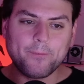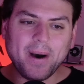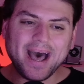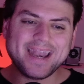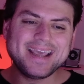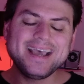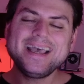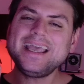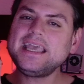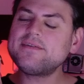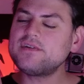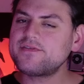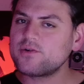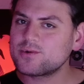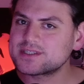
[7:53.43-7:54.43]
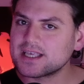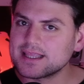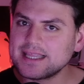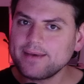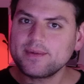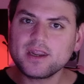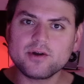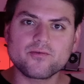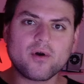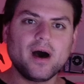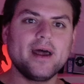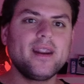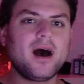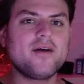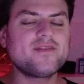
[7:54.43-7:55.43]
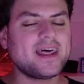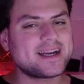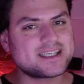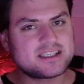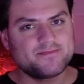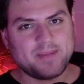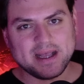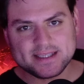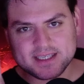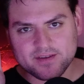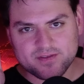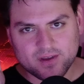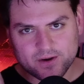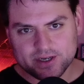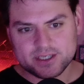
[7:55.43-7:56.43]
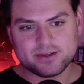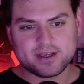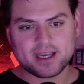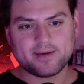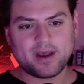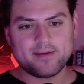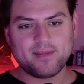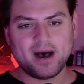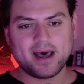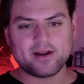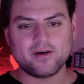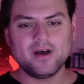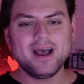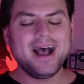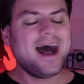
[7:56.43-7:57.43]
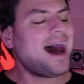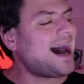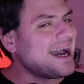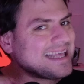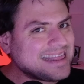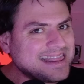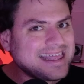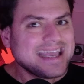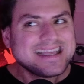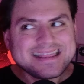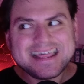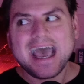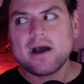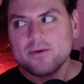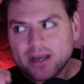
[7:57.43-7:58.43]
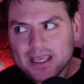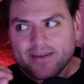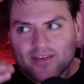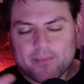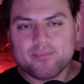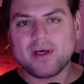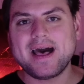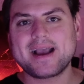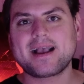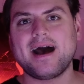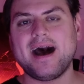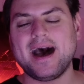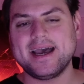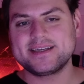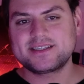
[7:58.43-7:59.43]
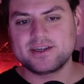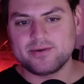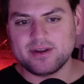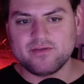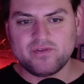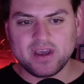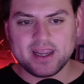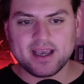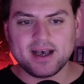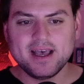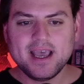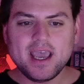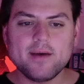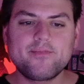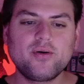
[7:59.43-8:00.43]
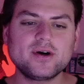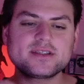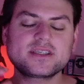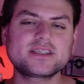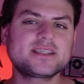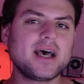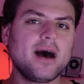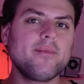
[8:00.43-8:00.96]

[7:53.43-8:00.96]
But even if it was a limited run of that expensive 32 gigabyte model, I think that would give a black eye to Nvidia and put some